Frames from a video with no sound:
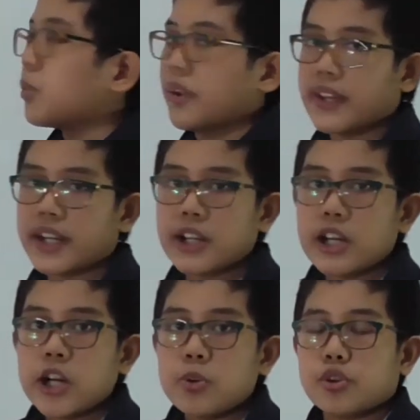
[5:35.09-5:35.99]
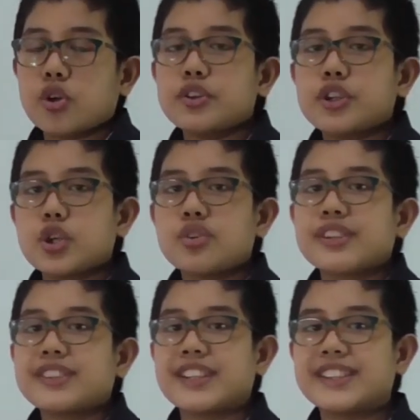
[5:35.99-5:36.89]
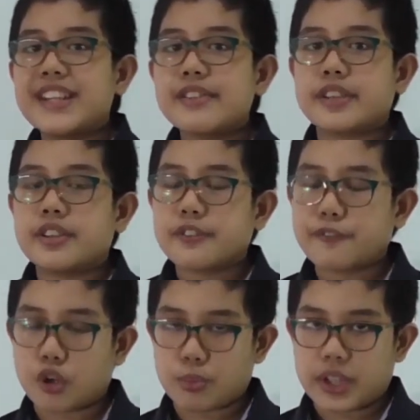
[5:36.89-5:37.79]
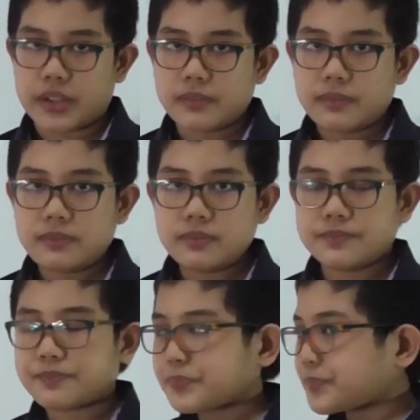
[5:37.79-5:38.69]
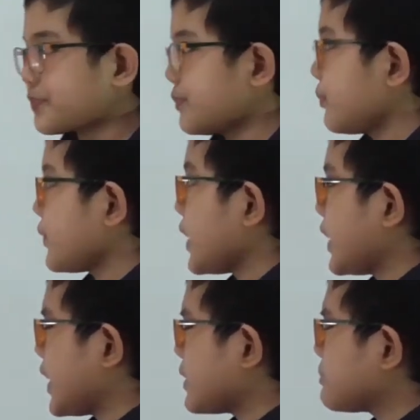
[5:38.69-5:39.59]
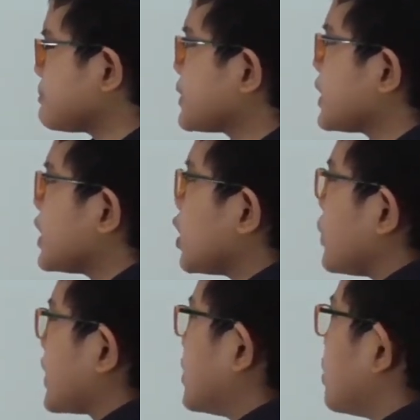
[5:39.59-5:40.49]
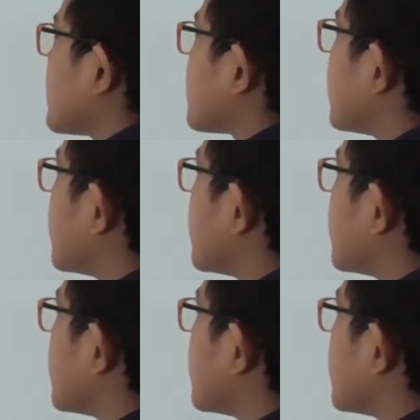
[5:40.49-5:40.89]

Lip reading: Well then, we're going to use the distance formula. And then, we can notice